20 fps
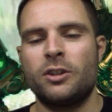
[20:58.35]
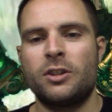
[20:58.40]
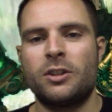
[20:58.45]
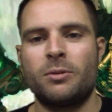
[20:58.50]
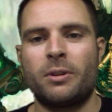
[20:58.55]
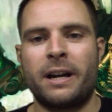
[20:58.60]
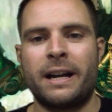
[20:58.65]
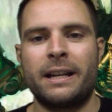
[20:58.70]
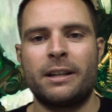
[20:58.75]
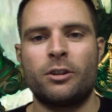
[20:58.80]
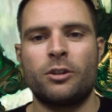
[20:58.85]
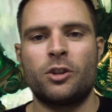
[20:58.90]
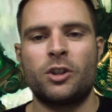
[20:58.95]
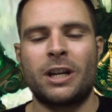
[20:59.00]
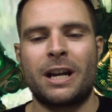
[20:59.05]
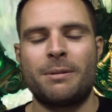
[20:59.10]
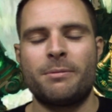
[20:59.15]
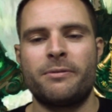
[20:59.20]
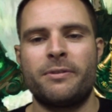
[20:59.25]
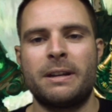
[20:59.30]
so I had a good
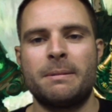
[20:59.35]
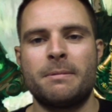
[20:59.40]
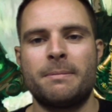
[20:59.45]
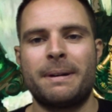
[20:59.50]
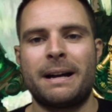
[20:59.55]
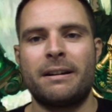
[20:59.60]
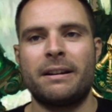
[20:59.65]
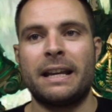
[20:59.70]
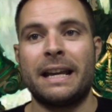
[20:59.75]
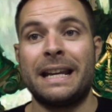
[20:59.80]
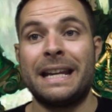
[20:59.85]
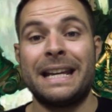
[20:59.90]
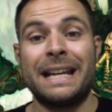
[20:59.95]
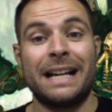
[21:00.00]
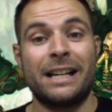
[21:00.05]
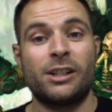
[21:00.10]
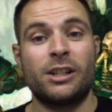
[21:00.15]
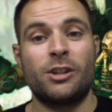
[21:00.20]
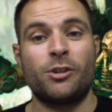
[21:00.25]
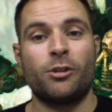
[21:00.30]
chat with him about it, and he
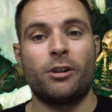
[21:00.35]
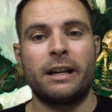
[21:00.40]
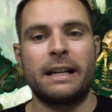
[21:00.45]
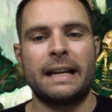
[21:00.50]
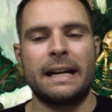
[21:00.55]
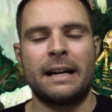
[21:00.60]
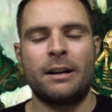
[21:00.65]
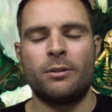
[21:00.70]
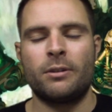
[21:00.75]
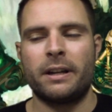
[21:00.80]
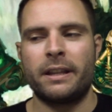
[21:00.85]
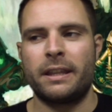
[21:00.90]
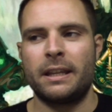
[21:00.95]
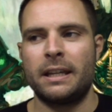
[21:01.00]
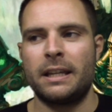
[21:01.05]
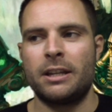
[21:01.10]
actually tried it out. I think he